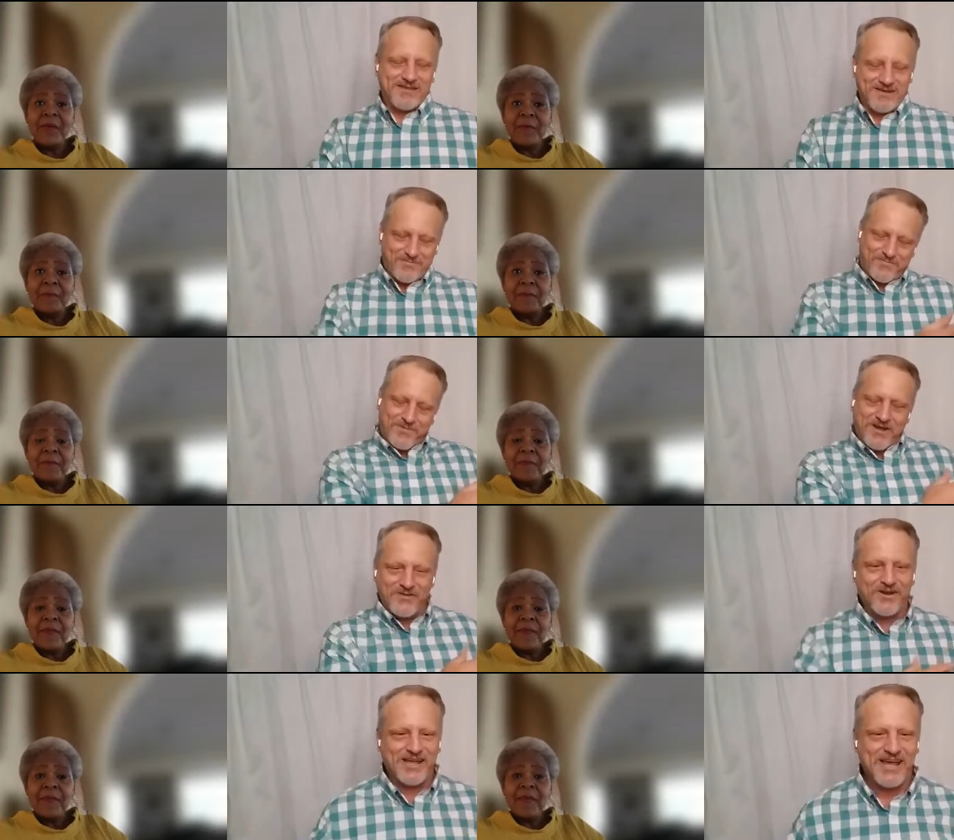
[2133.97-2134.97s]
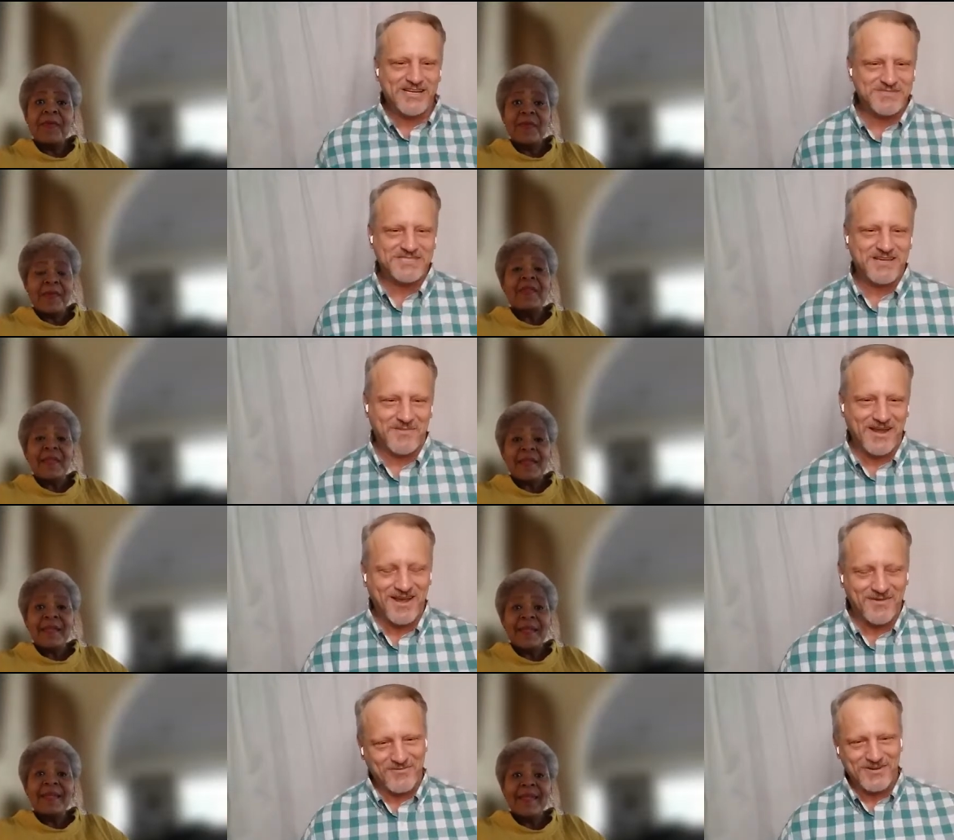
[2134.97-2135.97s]
Speaker 1: got other engagements
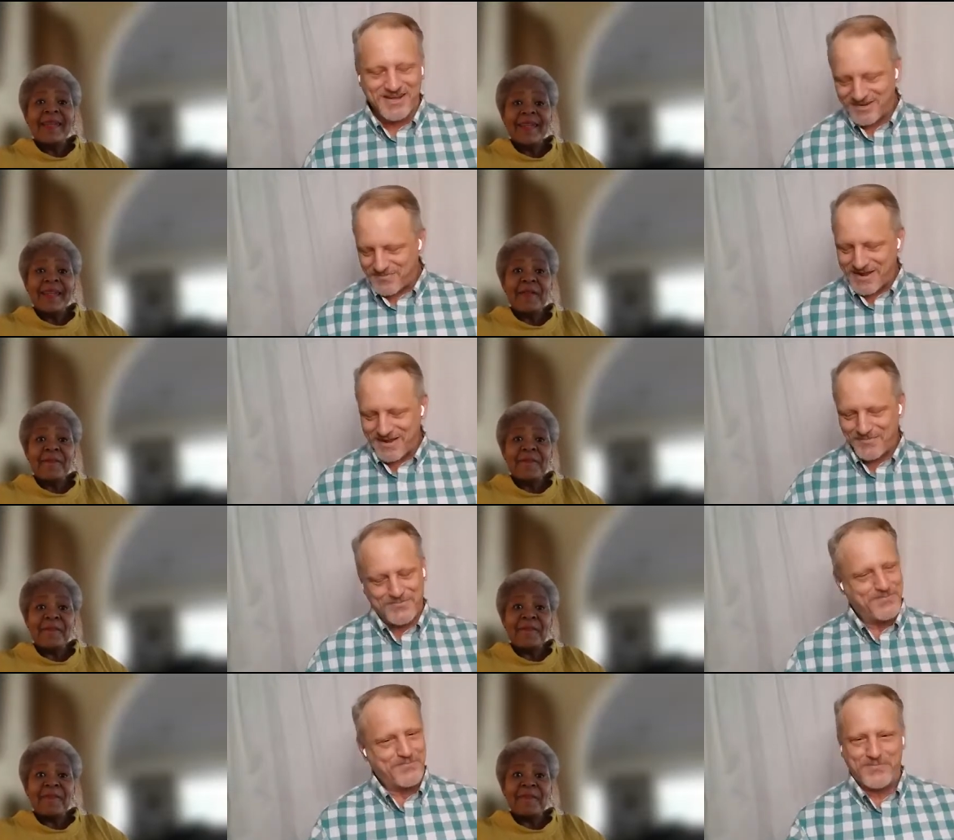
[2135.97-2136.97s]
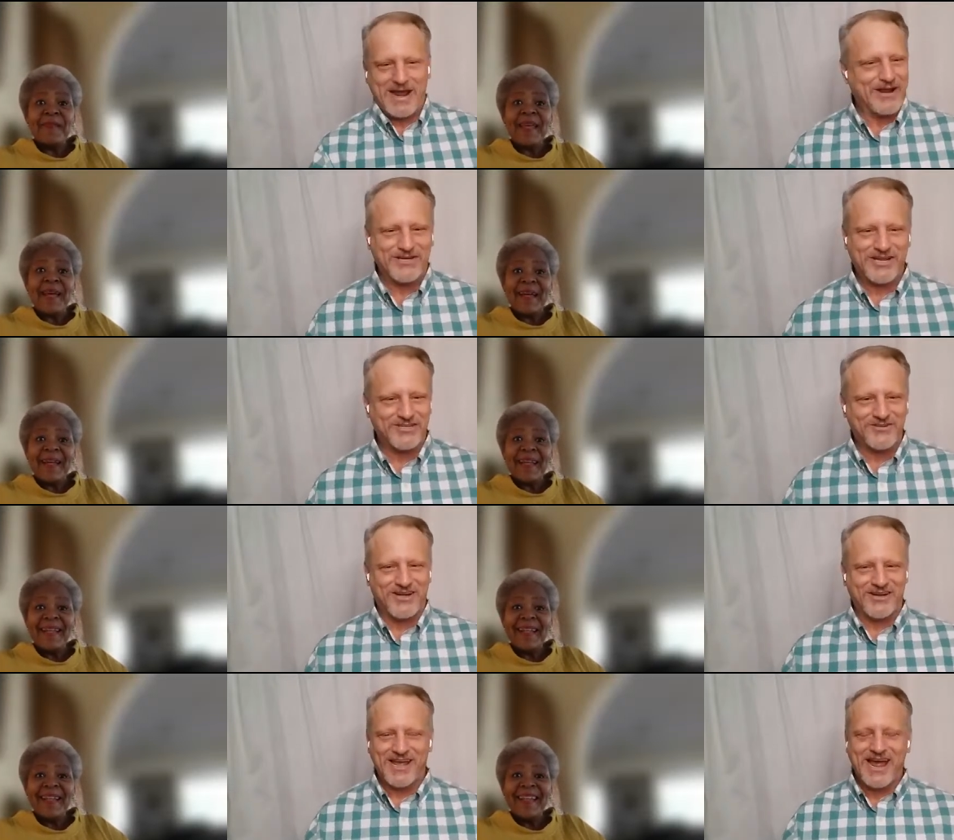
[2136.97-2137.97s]
coming up that we talked about. Yeah. I could talk
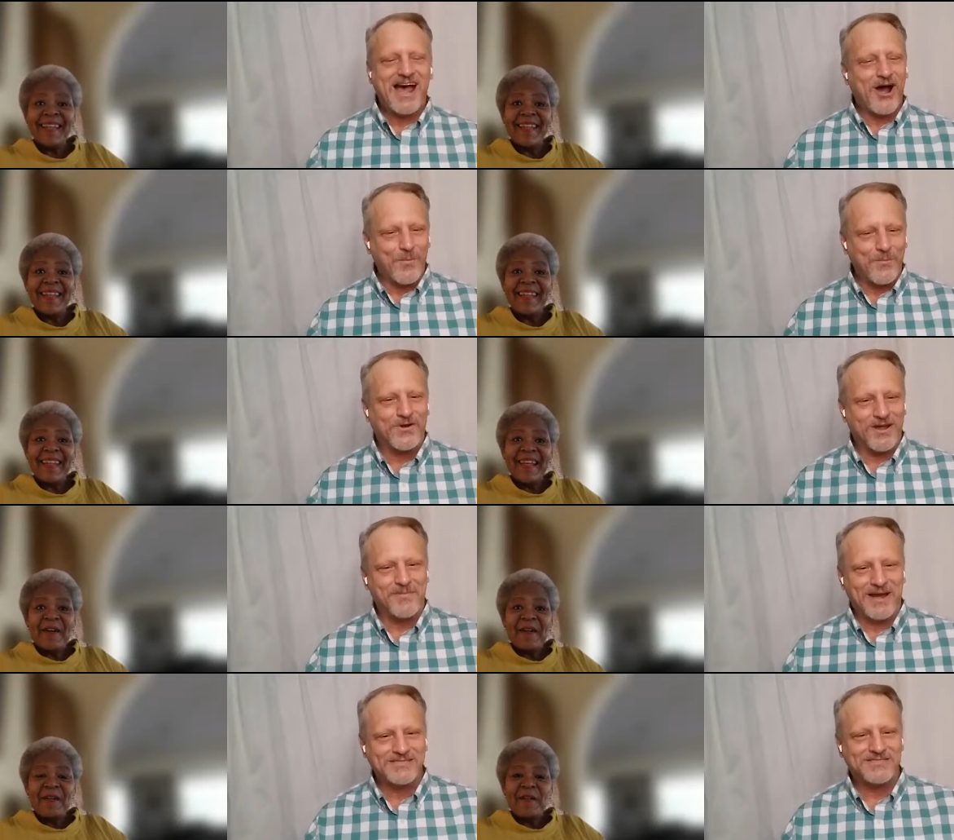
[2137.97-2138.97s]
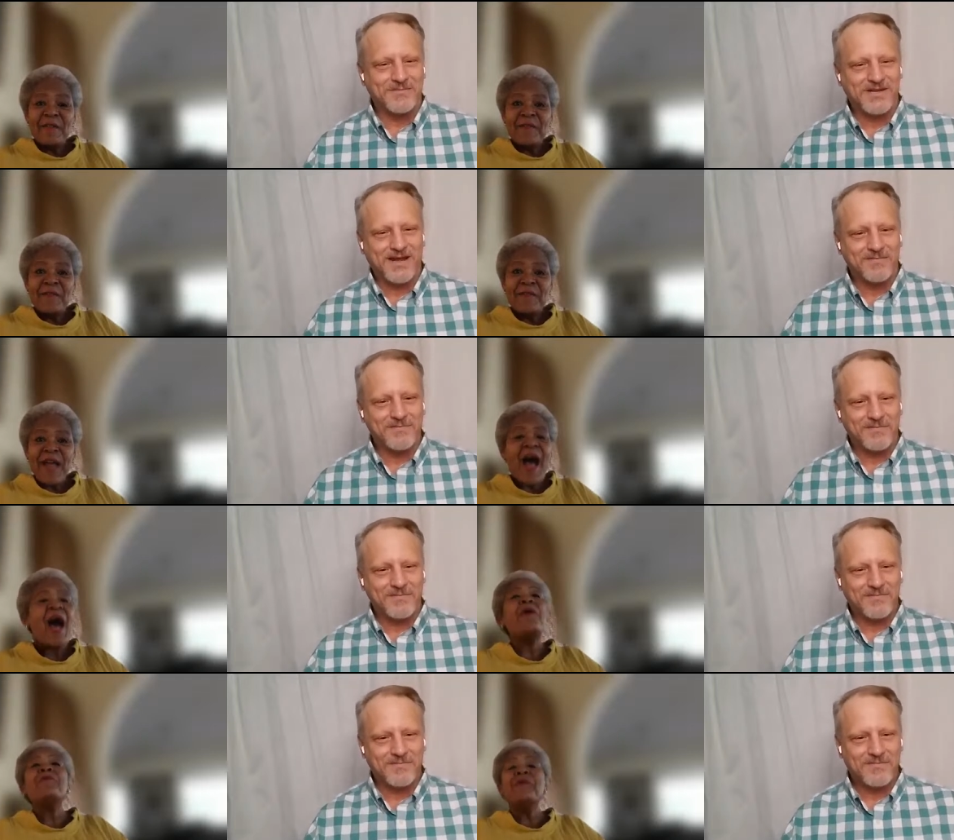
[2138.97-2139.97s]
to you all day. I hope you'll come back sometime.
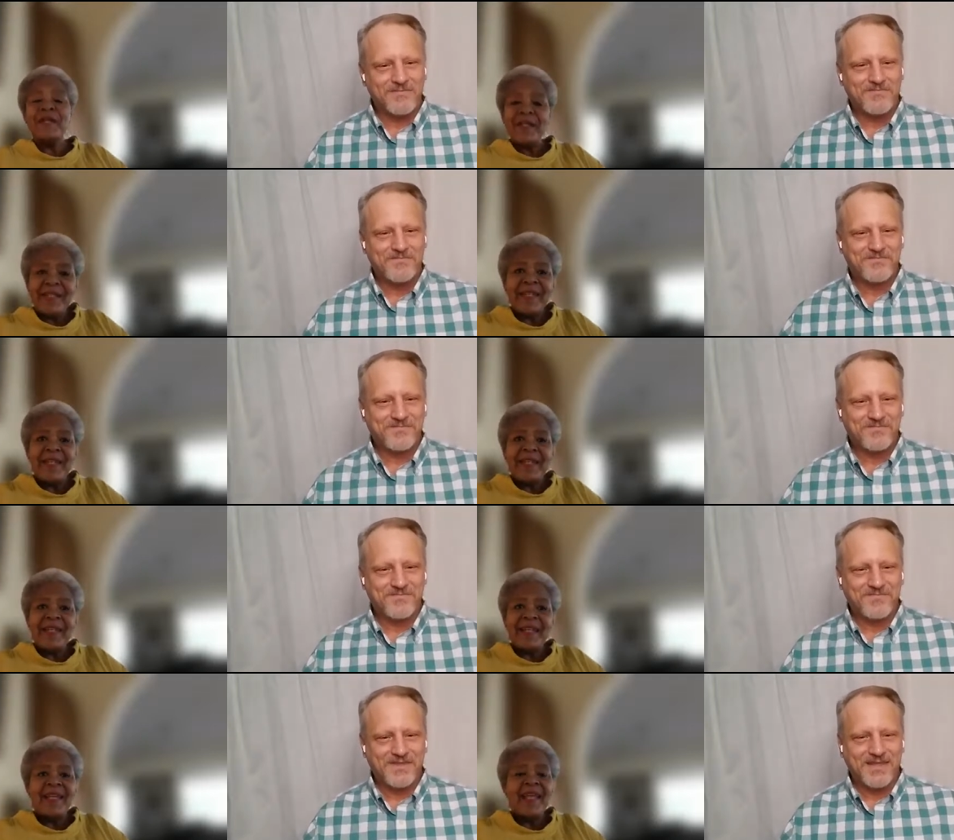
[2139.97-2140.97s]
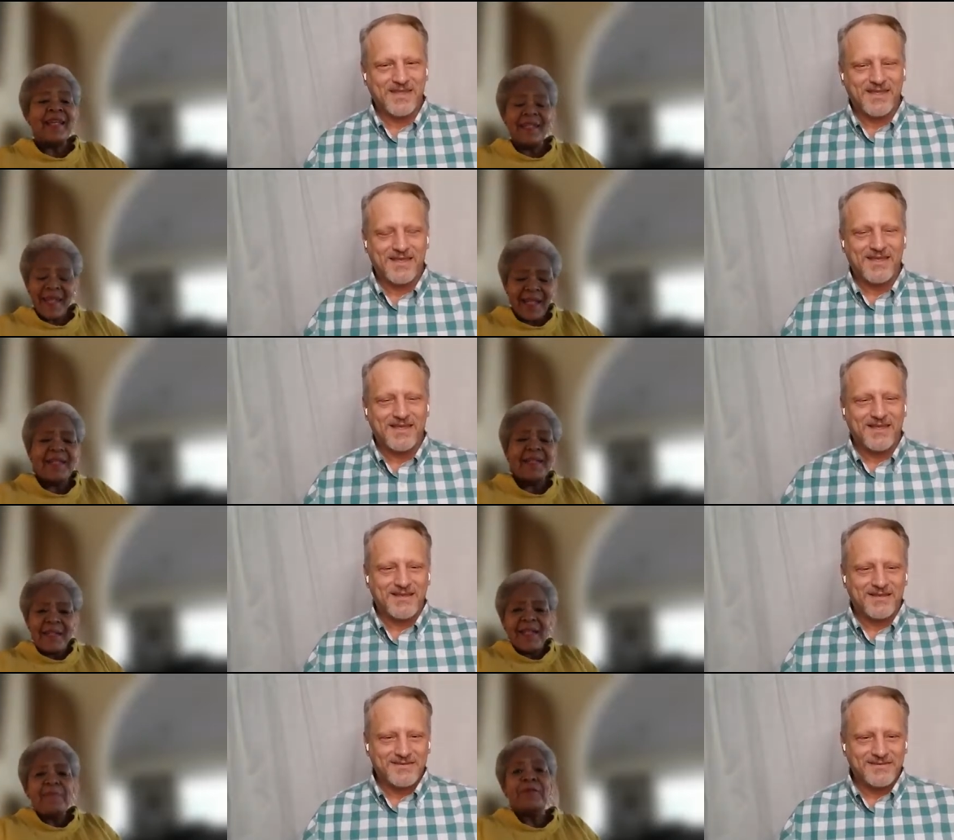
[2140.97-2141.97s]
I
Speaker 2: will indeed. And and and
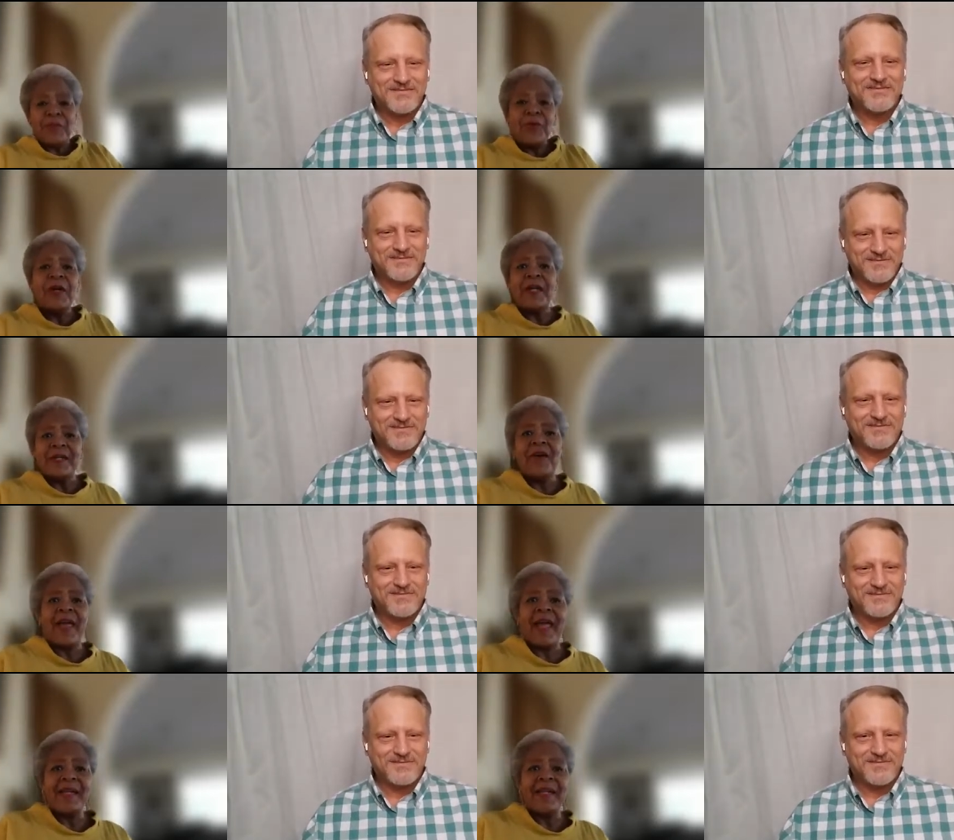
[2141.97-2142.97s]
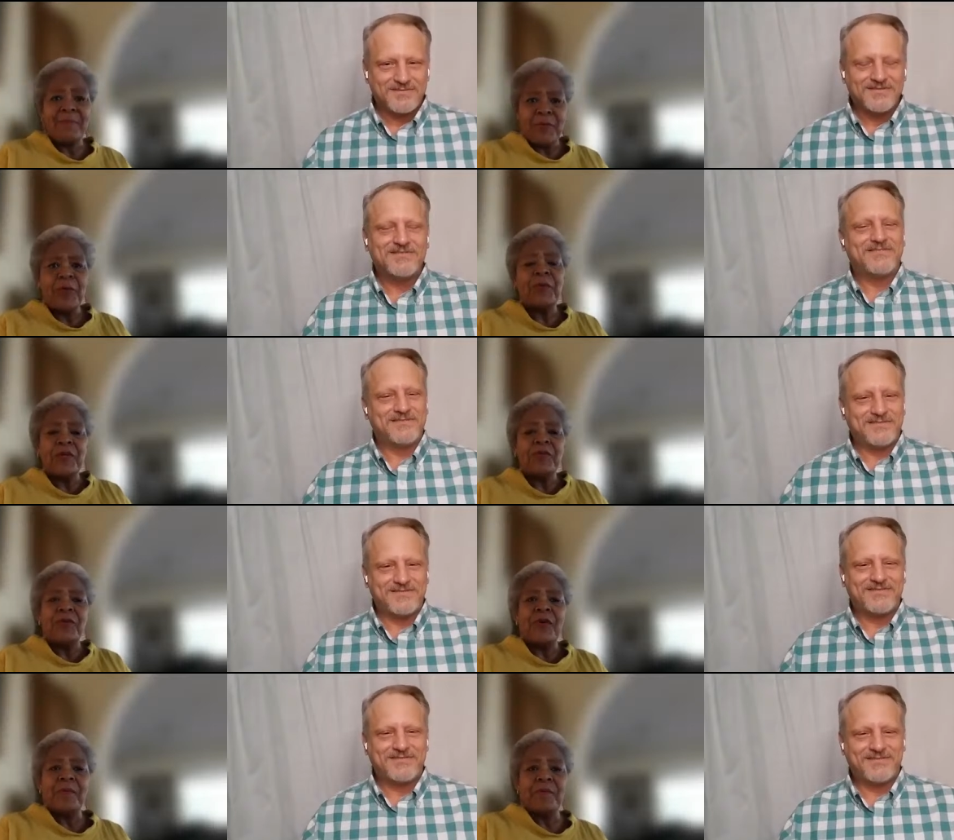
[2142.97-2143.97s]
keep doing, okay? Keep doing what you're
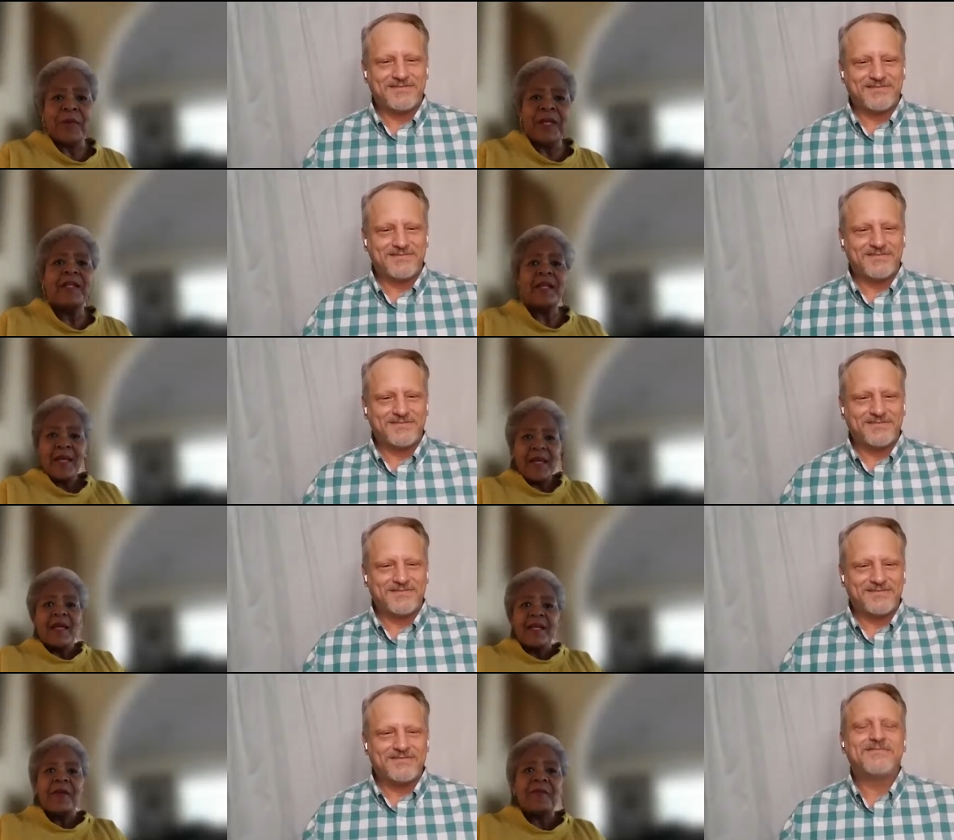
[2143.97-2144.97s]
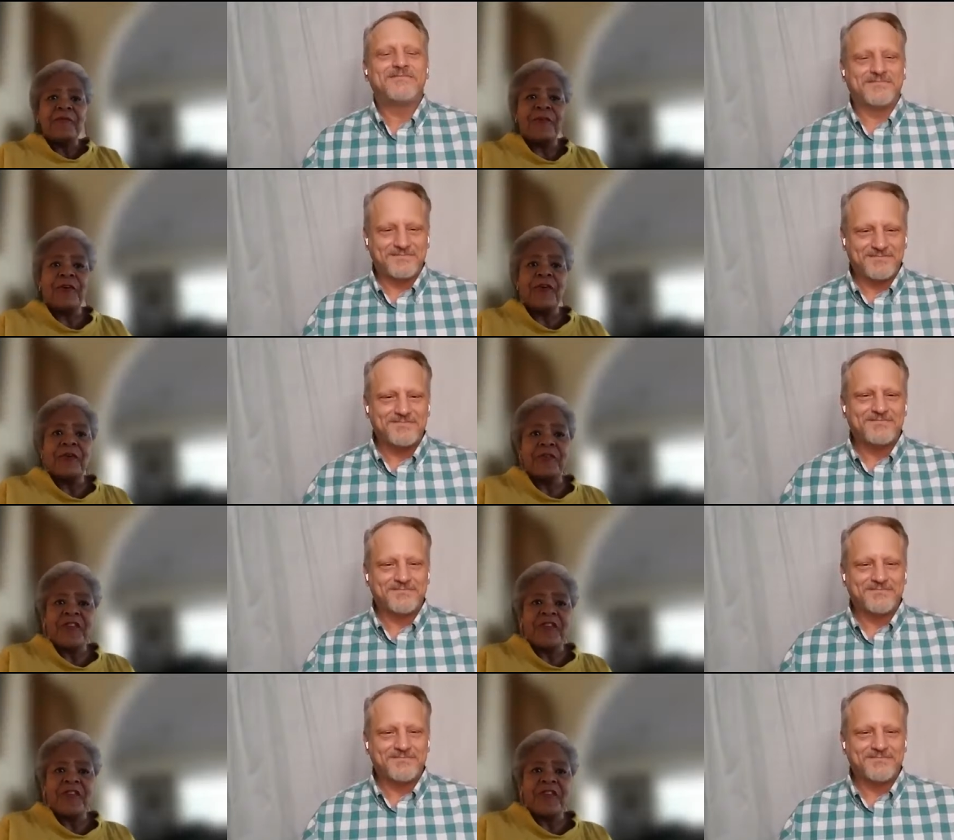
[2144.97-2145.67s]
doing, bringing, you know, for your